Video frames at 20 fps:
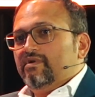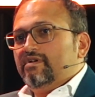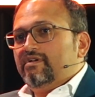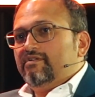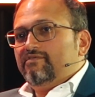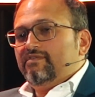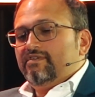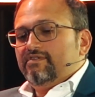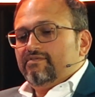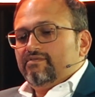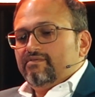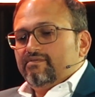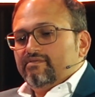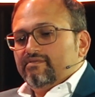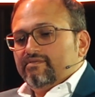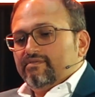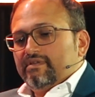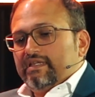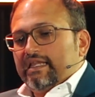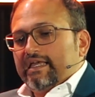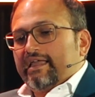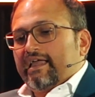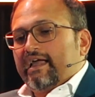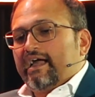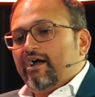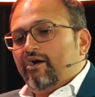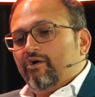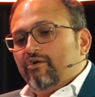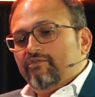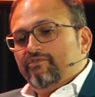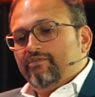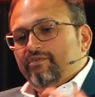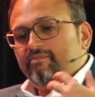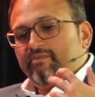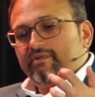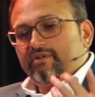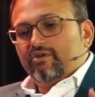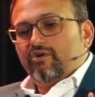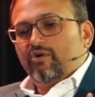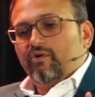have you, like, how have you
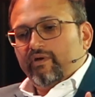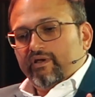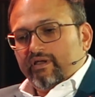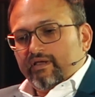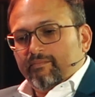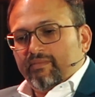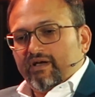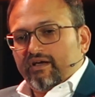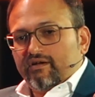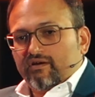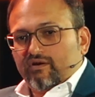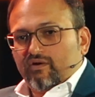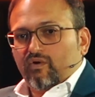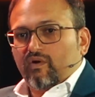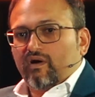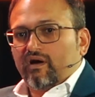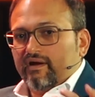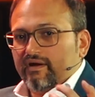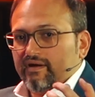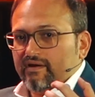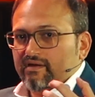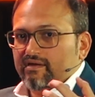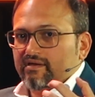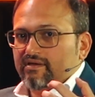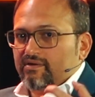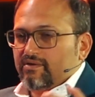been going about acquiring your